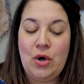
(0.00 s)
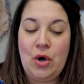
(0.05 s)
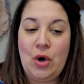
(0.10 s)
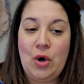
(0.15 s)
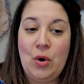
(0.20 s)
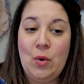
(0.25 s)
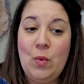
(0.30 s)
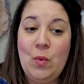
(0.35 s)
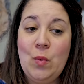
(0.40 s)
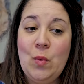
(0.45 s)

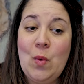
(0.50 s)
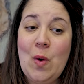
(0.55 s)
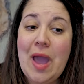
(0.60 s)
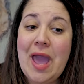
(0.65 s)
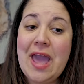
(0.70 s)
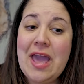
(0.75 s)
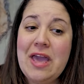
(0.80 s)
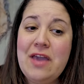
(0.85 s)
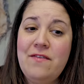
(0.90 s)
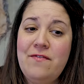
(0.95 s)

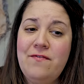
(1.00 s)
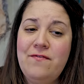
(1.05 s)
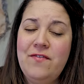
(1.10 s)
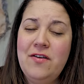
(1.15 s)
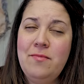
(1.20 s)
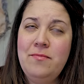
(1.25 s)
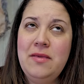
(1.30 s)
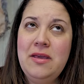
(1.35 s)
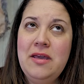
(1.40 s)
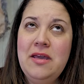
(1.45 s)
away
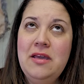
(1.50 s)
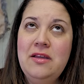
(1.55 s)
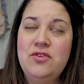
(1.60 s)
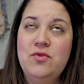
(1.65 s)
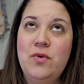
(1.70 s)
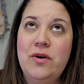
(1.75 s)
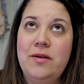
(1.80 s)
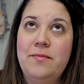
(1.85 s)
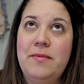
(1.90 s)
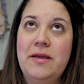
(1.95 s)
from me
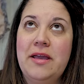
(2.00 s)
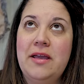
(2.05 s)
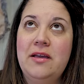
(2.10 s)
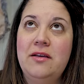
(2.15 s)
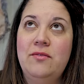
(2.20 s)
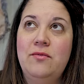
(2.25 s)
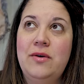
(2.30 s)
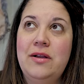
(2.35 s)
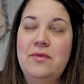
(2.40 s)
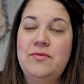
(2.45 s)
toward me
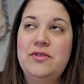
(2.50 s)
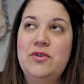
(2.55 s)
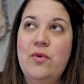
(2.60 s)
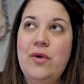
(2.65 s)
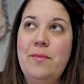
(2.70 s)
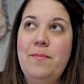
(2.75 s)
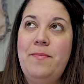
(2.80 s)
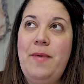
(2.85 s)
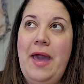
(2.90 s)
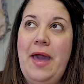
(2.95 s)
when I was
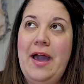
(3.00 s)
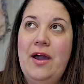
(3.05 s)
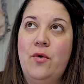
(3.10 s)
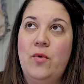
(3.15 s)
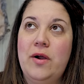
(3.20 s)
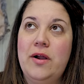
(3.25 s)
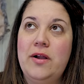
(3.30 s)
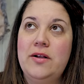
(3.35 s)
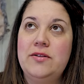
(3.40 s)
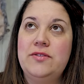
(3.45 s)
going
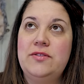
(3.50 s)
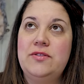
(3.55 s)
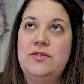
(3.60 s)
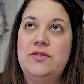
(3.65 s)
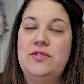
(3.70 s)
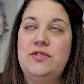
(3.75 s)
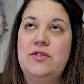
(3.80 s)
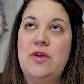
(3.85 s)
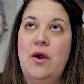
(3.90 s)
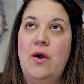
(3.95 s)
backwards.
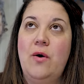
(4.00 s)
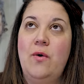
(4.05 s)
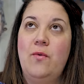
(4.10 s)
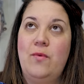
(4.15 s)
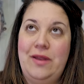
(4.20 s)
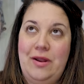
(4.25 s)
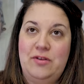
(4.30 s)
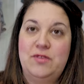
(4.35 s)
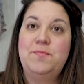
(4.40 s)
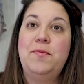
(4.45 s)
So
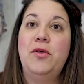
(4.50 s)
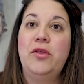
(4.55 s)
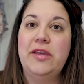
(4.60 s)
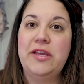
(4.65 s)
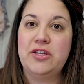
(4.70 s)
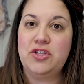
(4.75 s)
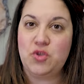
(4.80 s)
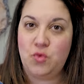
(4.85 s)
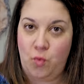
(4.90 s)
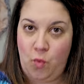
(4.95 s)
when I was pulling
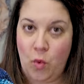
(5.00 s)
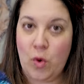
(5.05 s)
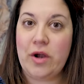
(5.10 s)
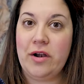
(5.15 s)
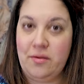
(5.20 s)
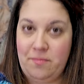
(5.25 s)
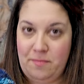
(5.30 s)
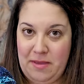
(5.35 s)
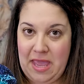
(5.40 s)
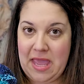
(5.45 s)
it
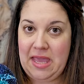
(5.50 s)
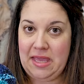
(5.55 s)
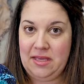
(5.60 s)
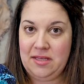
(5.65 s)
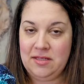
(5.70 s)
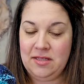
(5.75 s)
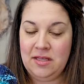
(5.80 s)
toward me,